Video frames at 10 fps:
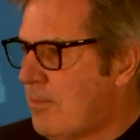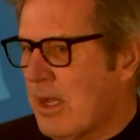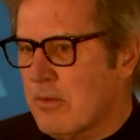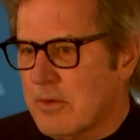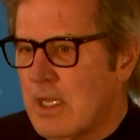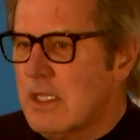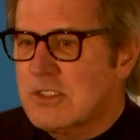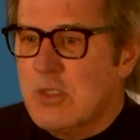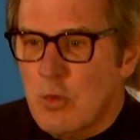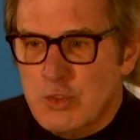about
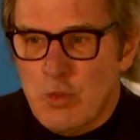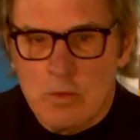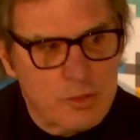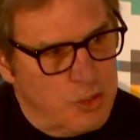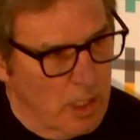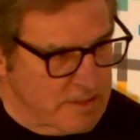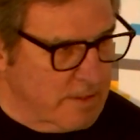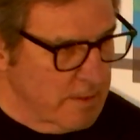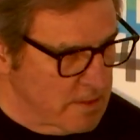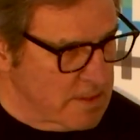social
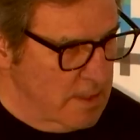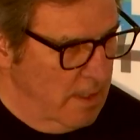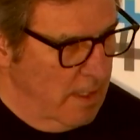justice,